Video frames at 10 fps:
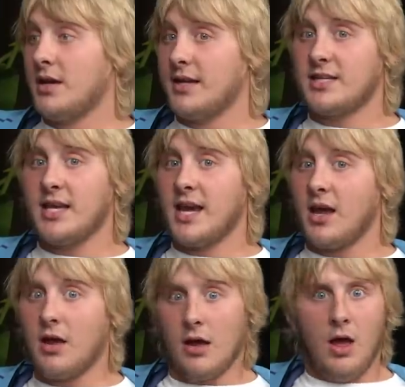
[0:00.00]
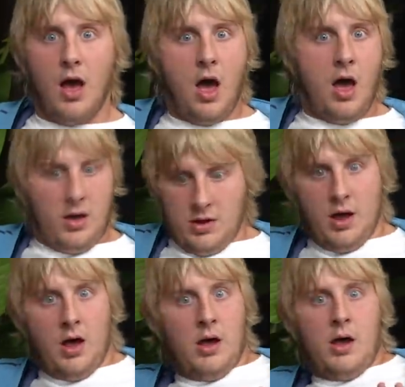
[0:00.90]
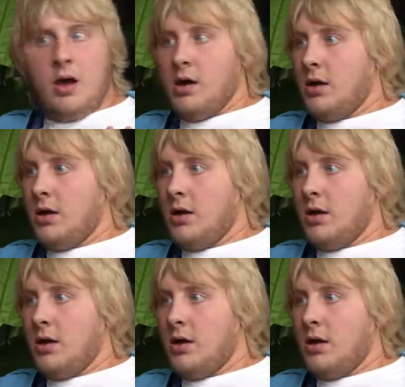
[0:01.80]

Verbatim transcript: it's like, is it? Yeah,